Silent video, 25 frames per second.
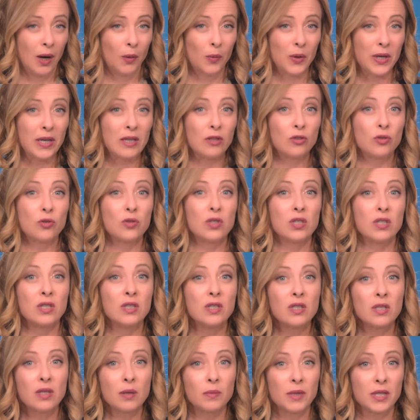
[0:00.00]
We need to
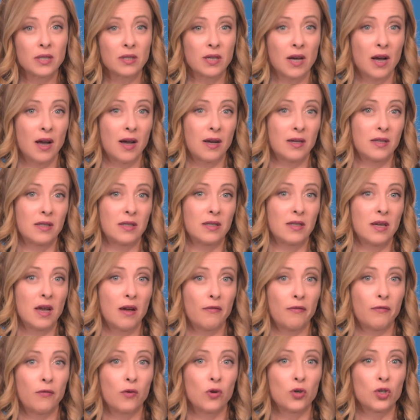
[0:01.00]
systematize the
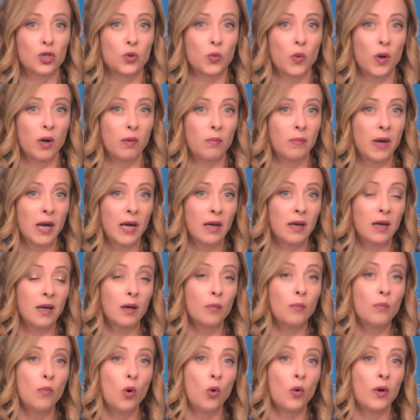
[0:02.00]
efforts we are
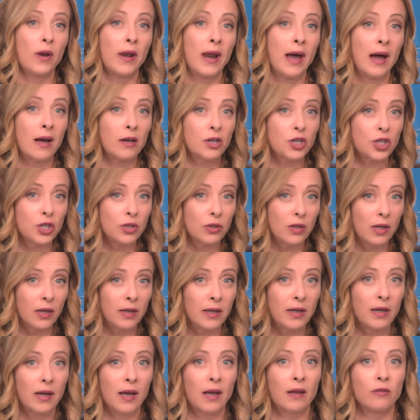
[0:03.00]
making, both
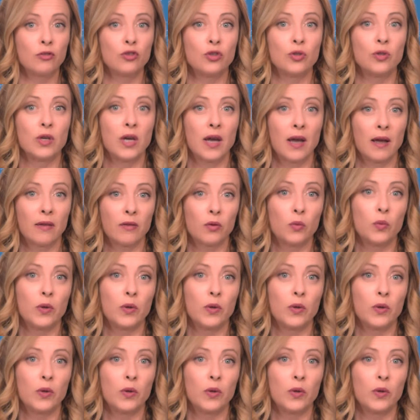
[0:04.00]
nationally and together